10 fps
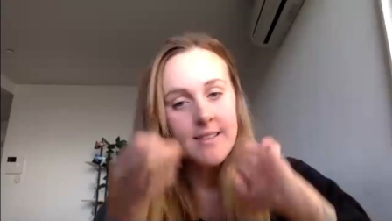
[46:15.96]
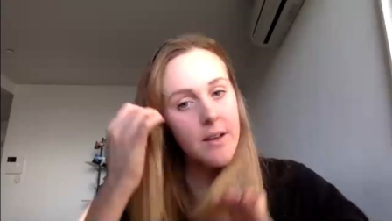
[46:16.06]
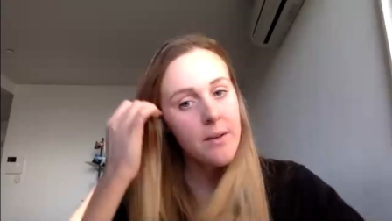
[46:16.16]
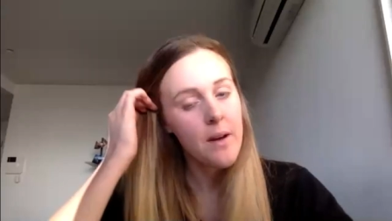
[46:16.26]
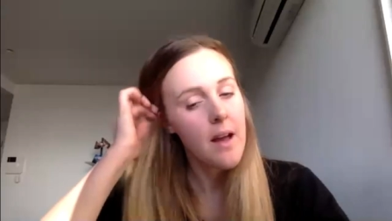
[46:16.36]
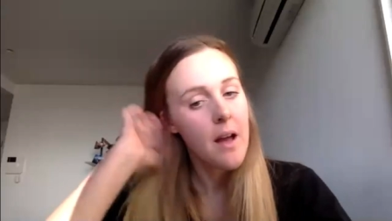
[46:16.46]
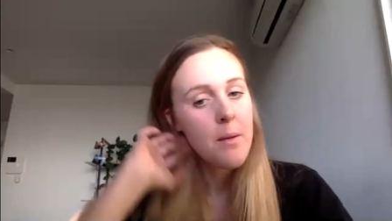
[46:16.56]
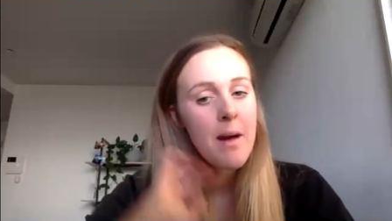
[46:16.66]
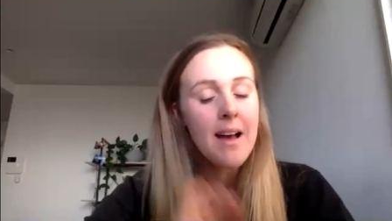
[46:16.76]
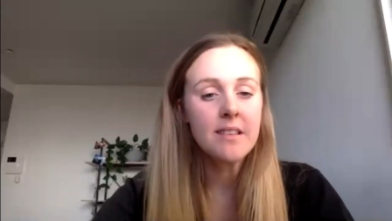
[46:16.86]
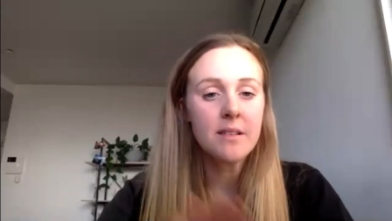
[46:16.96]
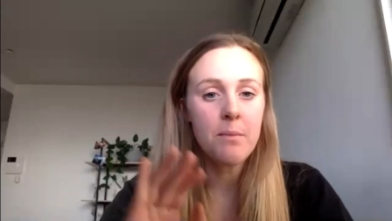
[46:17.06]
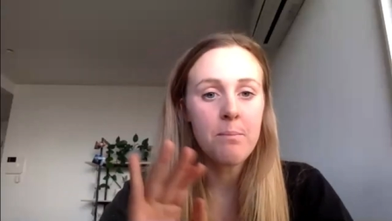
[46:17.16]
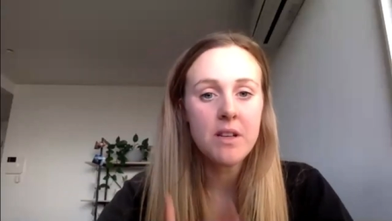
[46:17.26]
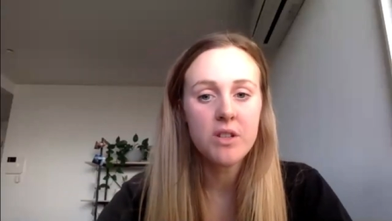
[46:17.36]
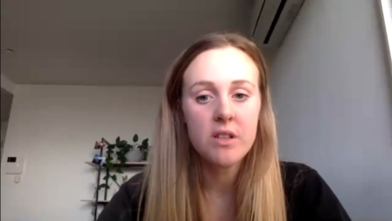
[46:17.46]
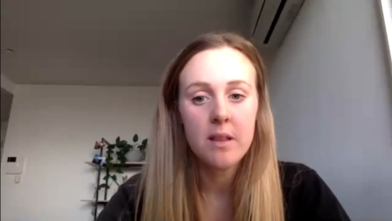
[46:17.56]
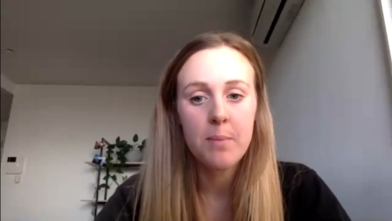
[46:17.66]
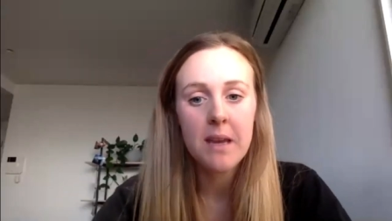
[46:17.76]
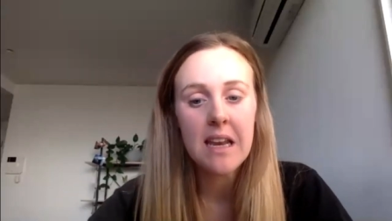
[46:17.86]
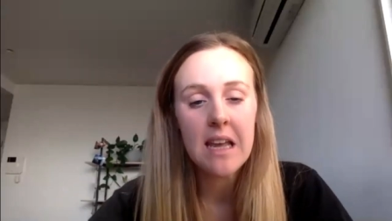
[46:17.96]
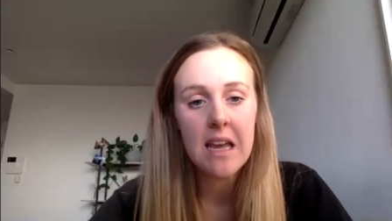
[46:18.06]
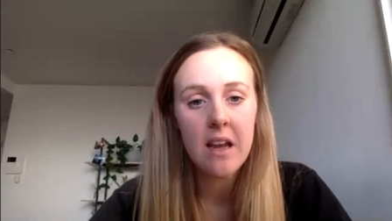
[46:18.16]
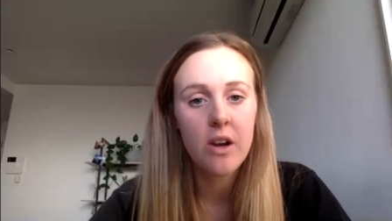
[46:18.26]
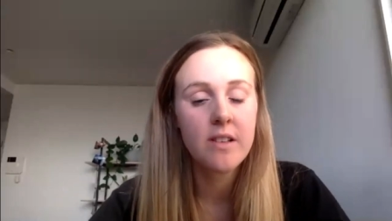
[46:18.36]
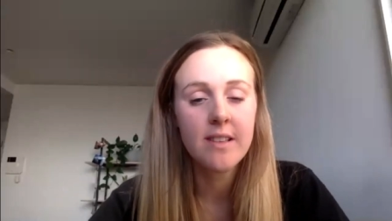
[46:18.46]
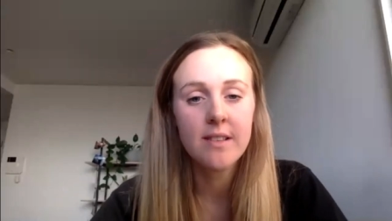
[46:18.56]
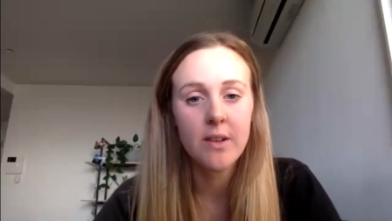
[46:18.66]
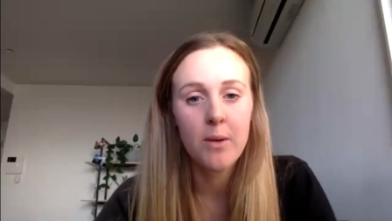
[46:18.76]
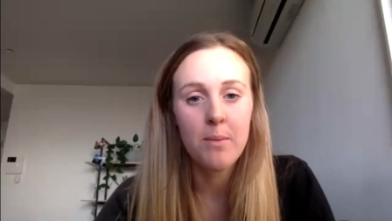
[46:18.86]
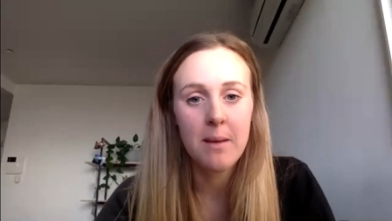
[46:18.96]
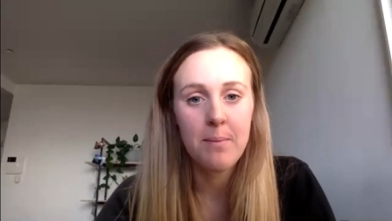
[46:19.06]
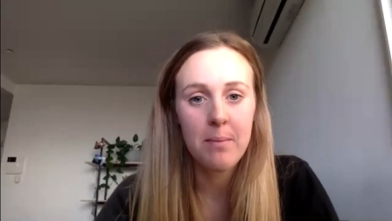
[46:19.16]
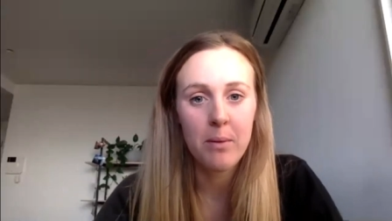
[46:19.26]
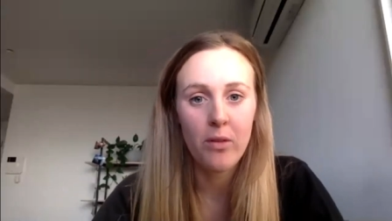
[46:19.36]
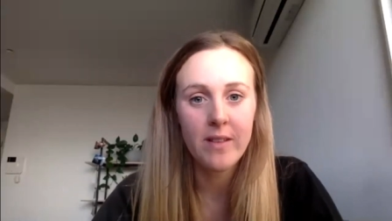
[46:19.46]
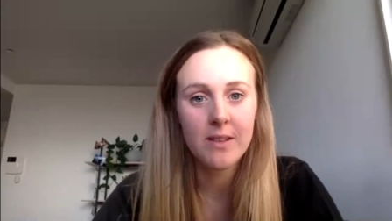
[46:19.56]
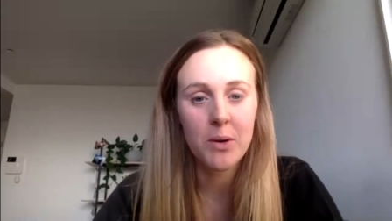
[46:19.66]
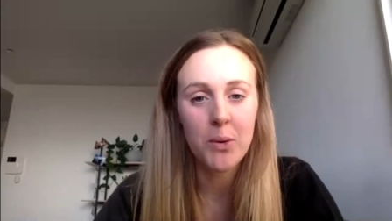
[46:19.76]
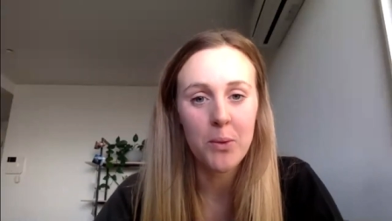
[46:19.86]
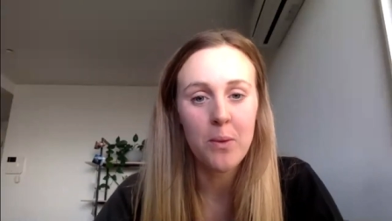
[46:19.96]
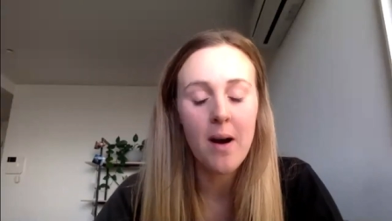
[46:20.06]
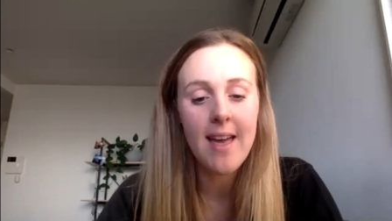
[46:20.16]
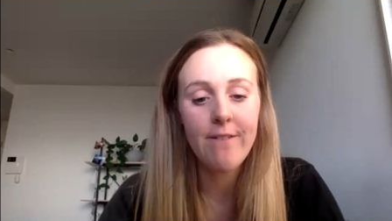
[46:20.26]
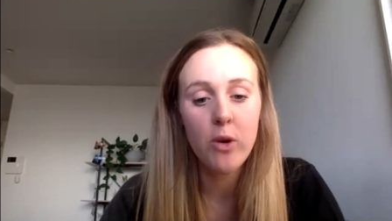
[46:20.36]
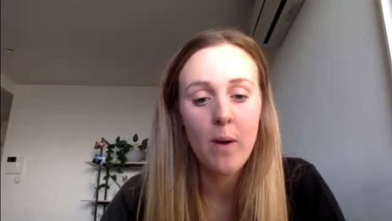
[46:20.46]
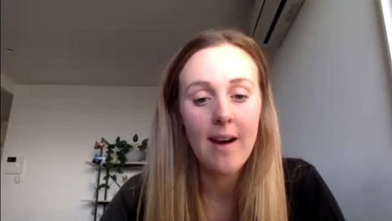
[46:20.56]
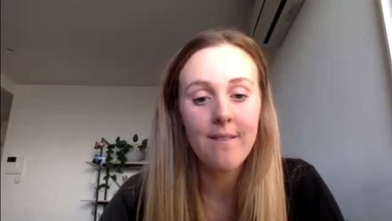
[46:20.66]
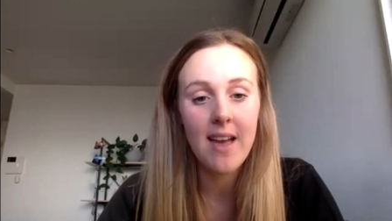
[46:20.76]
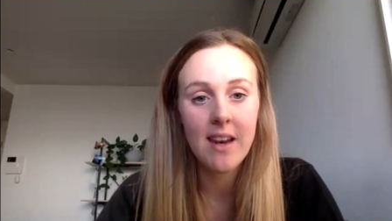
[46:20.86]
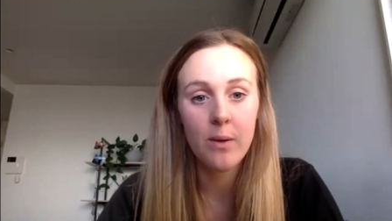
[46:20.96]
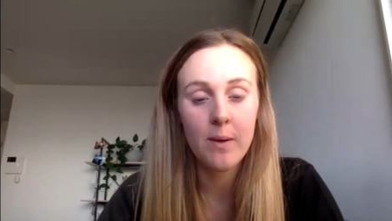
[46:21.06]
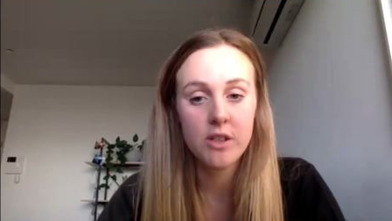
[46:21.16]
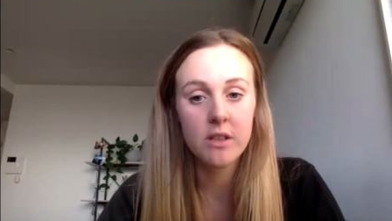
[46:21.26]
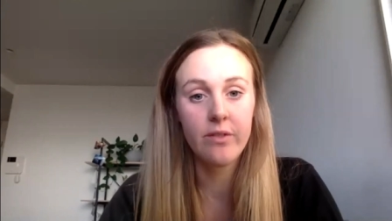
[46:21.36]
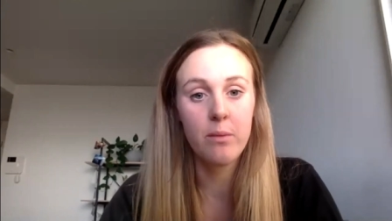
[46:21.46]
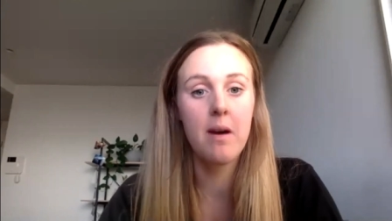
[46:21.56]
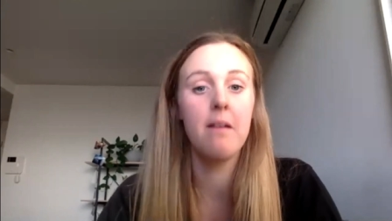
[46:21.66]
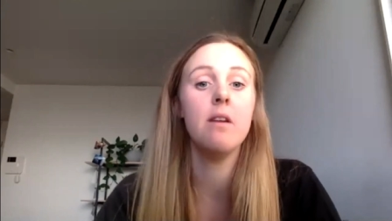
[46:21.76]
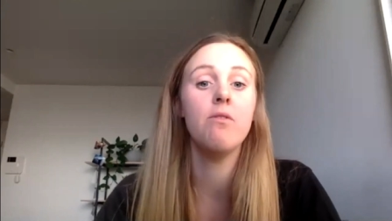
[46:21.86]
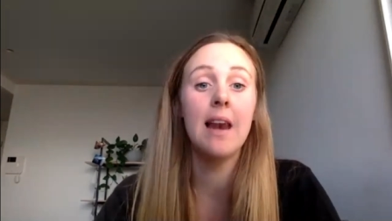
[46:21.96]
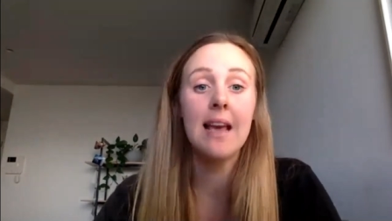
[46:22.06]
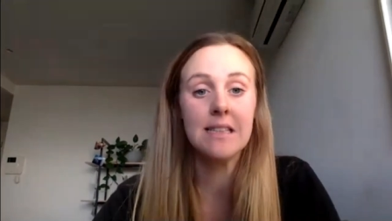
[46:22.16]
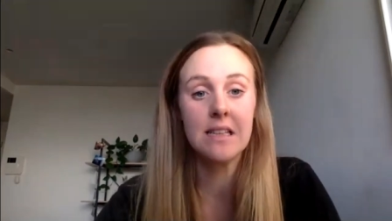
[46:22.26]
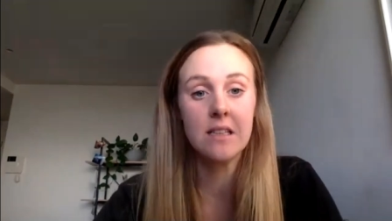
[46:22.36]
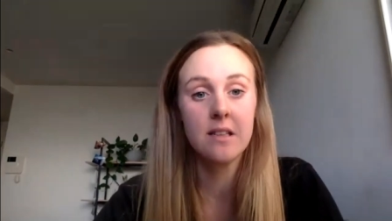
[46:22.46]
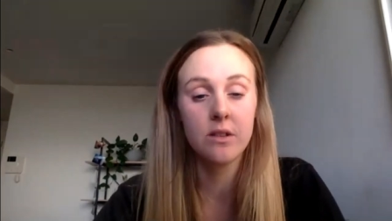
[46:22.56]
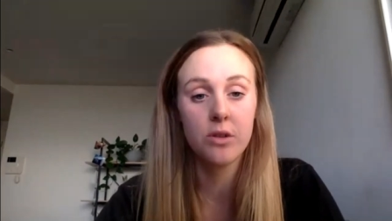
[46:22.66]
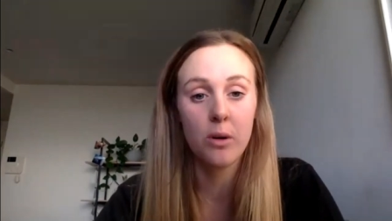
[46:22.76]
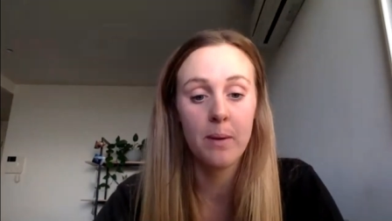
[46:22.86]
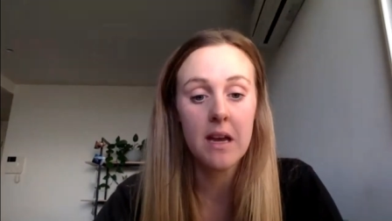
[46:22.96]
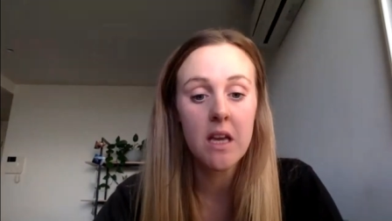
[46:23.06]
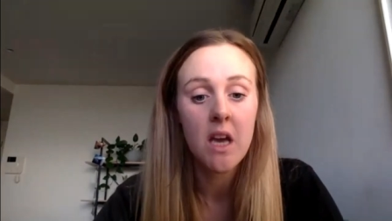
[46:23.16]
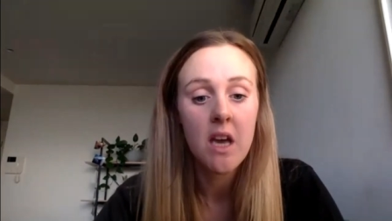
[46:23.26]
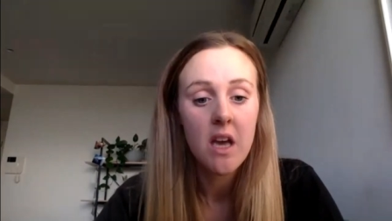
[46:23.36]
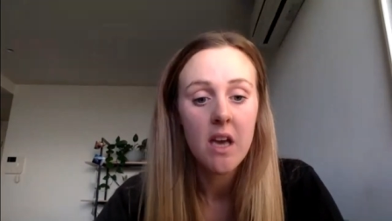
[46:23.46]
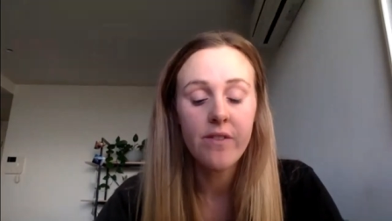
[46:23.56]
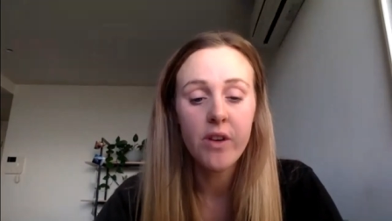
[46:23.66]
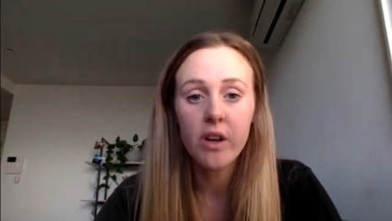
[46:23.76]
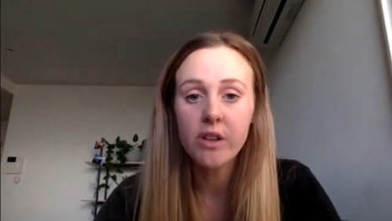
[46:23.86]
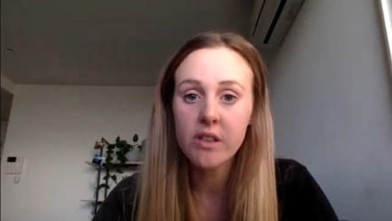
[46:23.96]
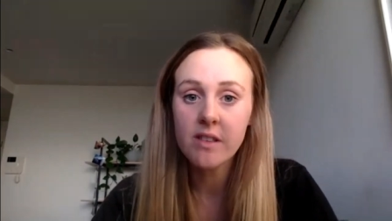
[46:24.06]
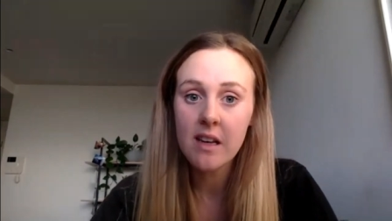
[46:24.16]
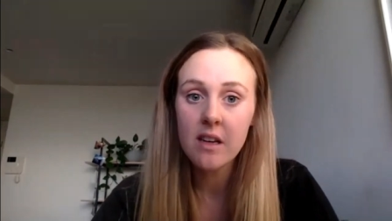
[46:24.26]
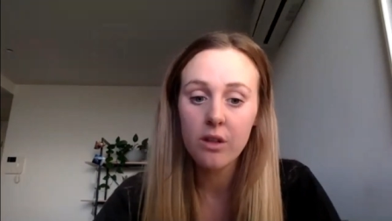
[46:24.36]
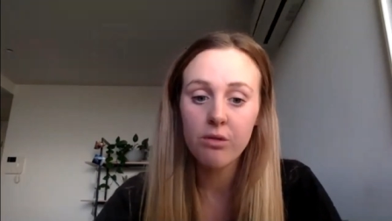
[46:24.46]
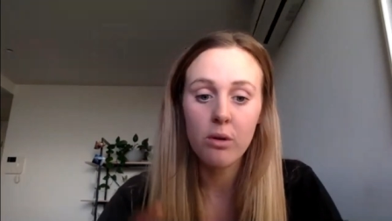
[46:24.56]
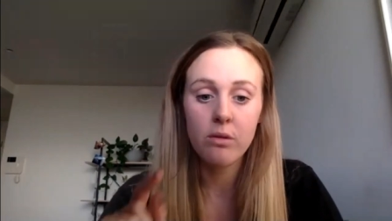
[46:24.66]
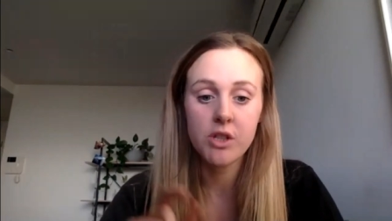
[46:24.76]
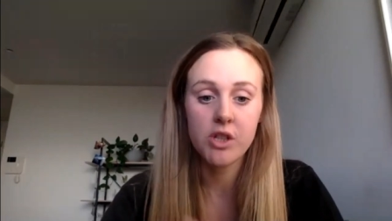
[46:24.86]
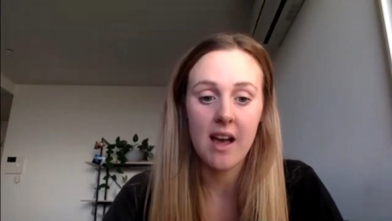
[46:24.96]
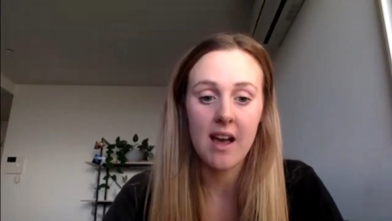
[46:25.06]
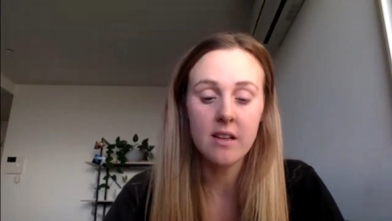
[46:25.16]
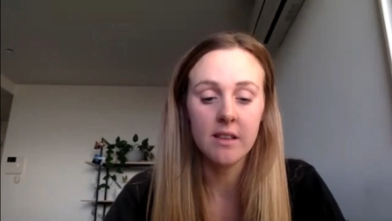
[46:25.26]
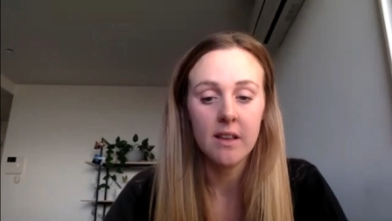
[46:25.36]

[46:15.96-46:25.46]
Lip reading: so as mentioned at the beginning, because there's so many people on this call, if you have any questions for Mary relating to this topic, if you can just send it through on the chat,